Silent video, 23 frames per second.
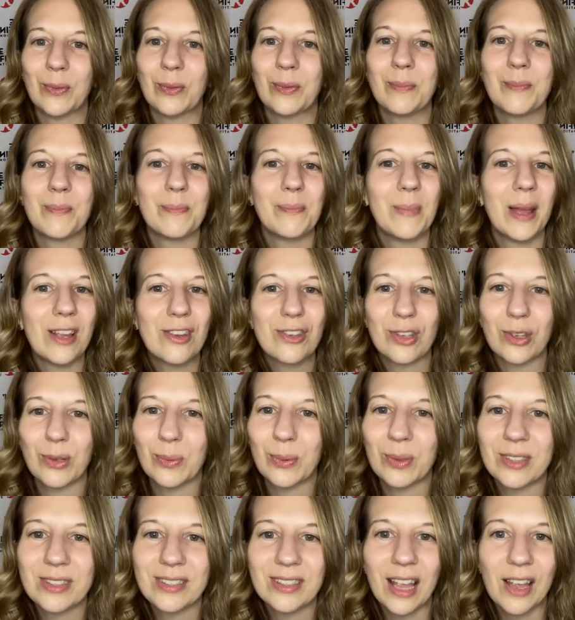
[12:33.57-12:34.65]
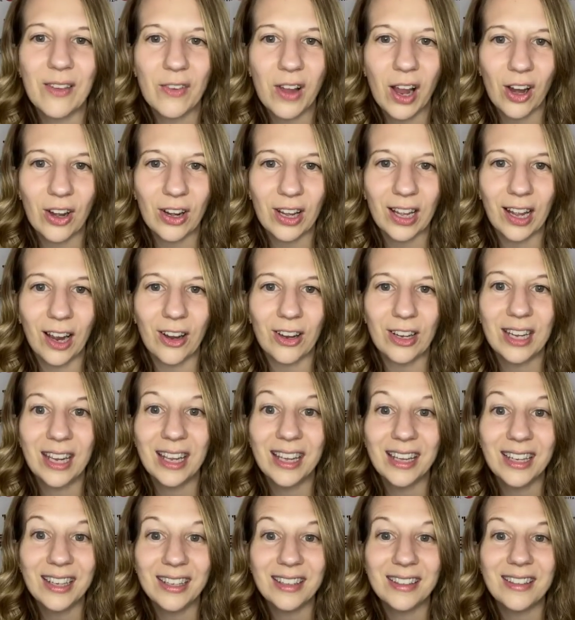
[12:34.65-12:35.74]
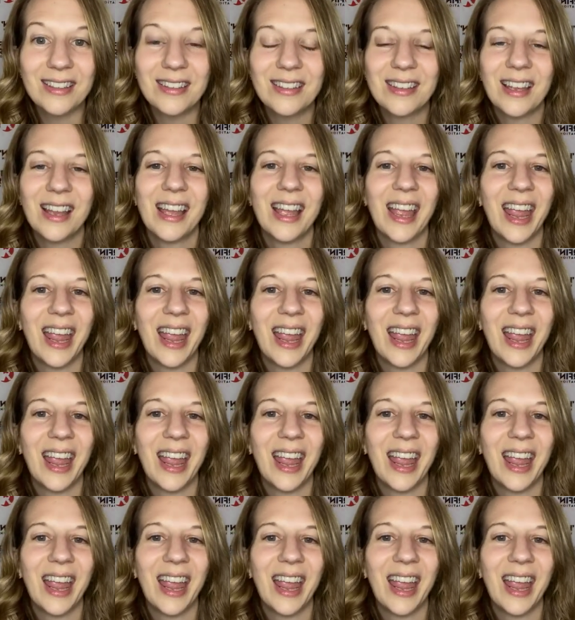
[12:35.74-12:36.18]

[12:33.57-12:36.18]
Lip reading: make sure we're safeguarding our kids.